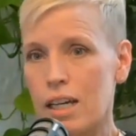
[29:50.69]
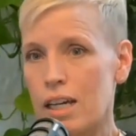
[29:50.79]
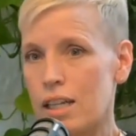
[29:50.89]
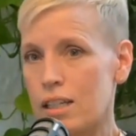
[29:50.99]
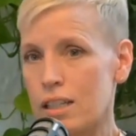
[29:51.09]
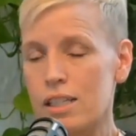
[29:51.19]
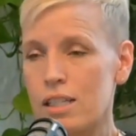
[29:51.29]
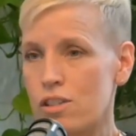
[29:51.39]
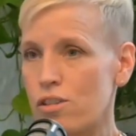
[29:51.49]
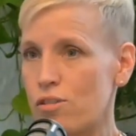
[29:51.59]
And
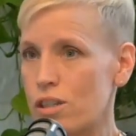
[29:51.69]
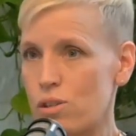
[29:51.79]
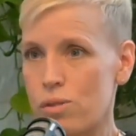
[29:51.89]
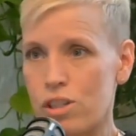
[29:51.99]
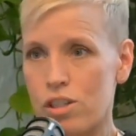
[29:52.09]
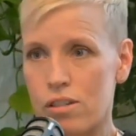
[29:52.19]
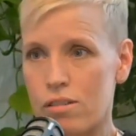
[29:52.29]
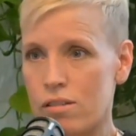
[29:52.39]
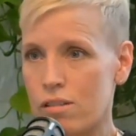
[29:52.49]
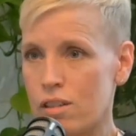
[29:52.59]
listen to your
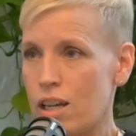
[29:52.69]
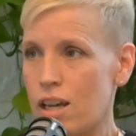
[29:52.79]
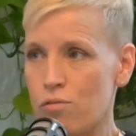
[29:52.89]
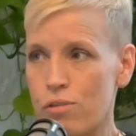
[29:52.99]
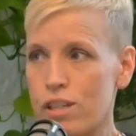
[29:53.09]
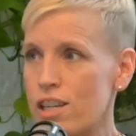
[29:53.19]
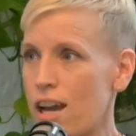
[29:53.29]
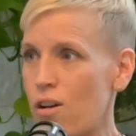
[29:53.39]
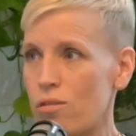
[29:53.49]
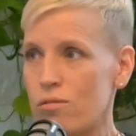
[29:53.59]
intuition and reach
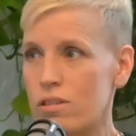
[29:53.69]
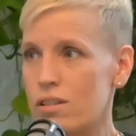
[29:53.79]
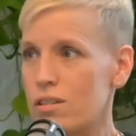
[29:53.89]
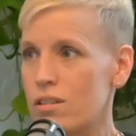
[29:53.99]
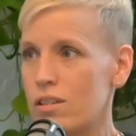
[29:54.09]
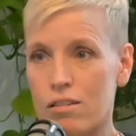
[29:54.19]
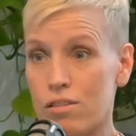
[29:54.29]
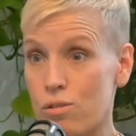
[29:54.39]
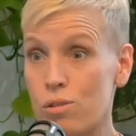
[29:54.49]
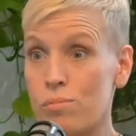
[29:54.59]
out,
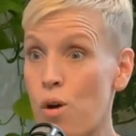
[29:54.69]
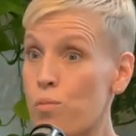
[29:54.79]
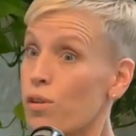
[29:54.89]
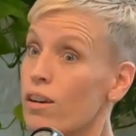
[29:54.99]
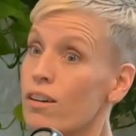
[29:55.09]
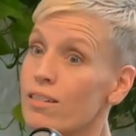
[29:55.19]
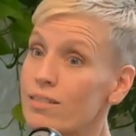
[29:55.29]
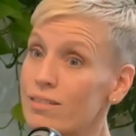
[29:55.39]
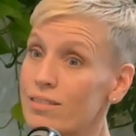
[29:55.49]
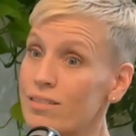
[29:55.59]
do some homework,
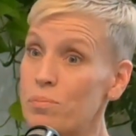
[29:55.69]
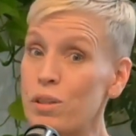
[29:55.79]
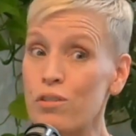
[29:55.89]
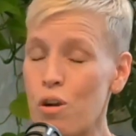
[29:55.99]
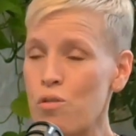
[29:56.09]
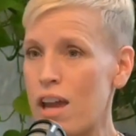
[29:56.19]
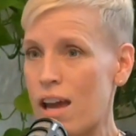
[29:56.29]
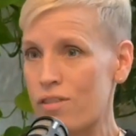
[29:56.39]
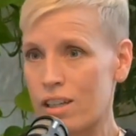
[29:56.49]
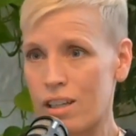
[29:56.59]
be your own
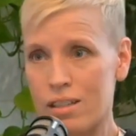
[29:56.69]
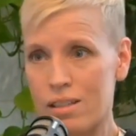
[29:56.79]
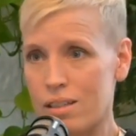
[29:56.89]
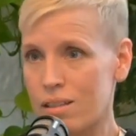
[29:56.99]
advocate.